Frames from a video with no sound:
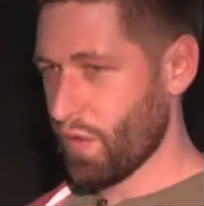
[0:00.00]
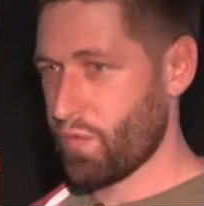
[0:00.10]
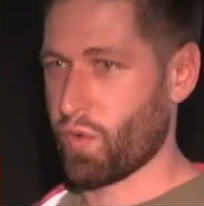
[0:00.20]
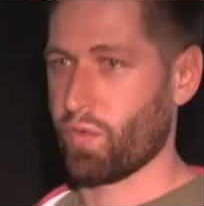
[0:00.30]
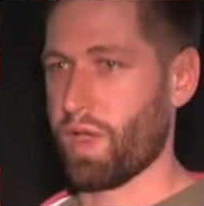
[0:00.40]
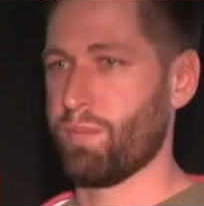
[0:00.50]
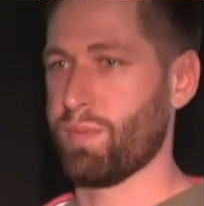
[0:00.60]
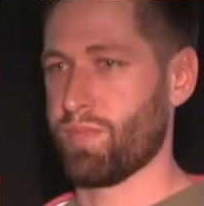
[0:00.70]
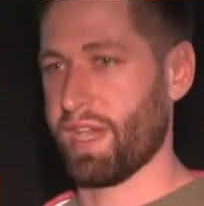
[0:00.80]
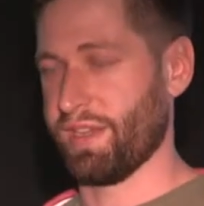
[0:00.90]
for Web
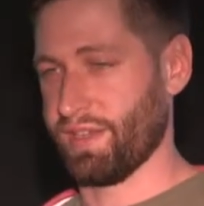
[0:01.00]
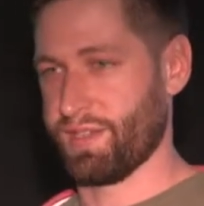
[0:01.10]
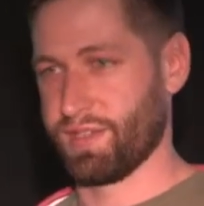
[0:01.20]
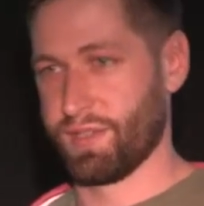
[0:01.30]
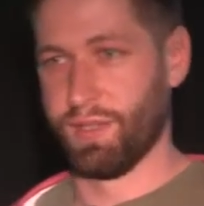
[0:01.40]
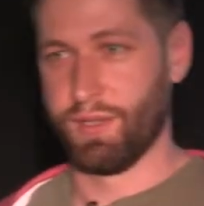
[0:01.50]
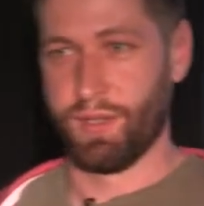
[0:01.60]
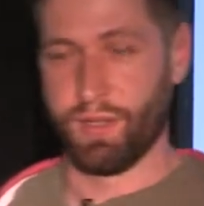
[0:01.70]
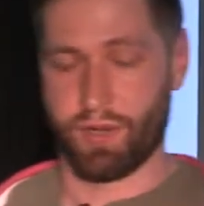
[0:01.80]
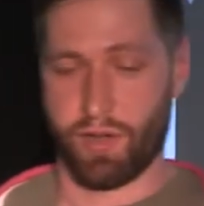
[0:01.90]
API tests.
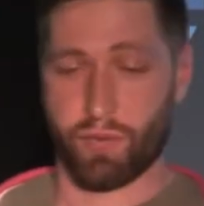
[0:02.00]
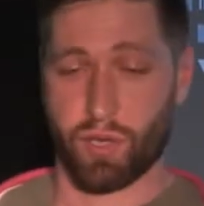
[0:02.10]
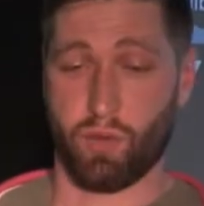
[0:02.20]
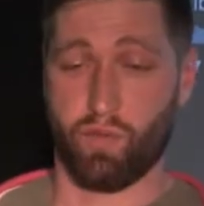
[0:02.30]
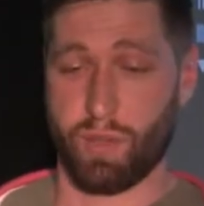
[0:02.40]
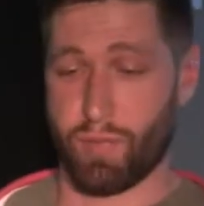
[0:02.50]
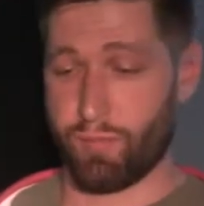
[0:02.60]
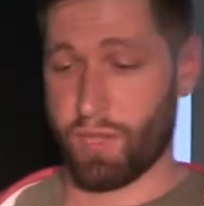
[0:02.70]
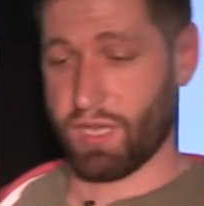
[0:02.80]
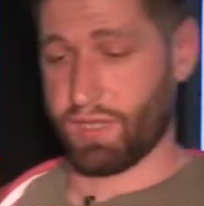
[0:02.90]
GraphQL Web
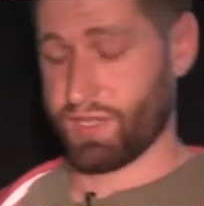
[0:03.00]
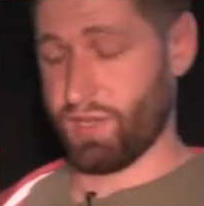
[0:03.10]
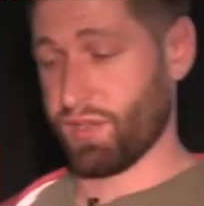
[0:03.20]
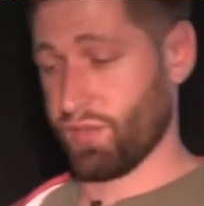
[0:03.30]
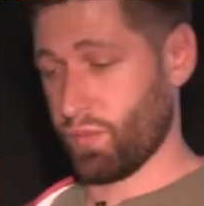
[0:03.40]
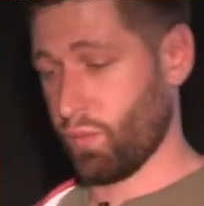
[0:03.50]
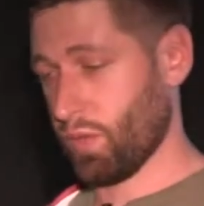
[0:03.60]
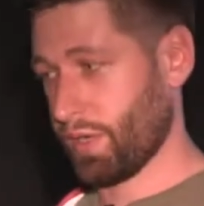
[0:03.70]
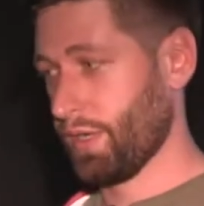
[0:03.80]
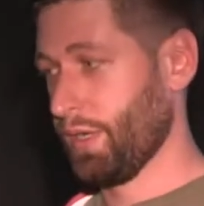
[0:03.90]
API test doesn't
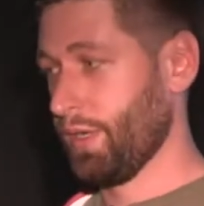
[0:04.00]
work